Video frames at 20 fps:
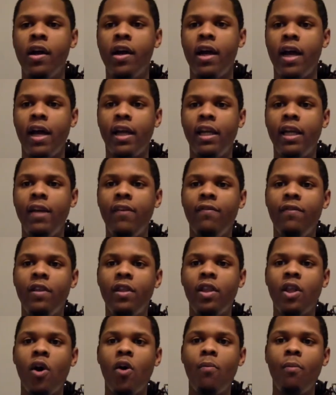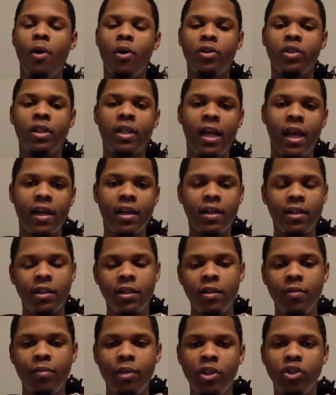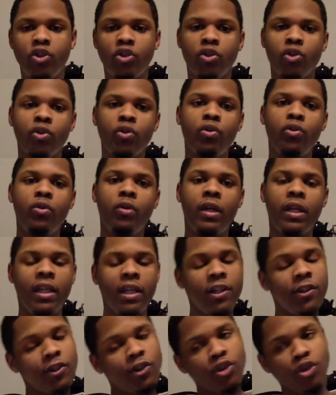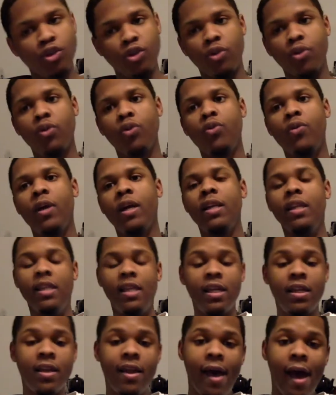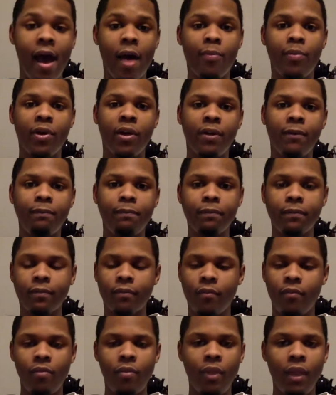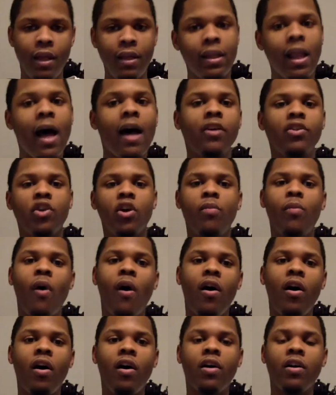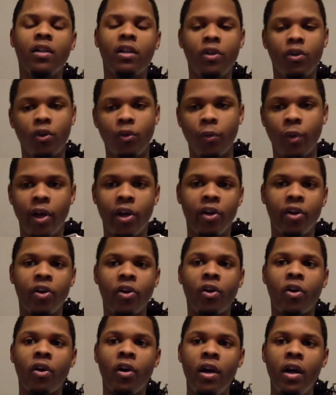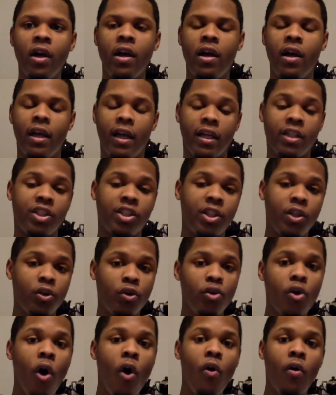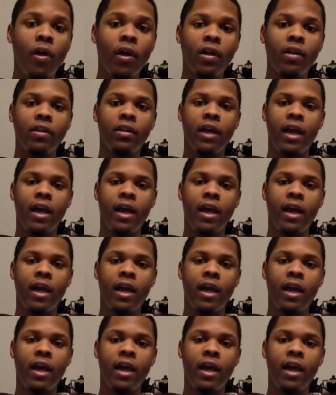And even though most of that could be true, is true, and didn't happen, Lonzo Ball's career is still going.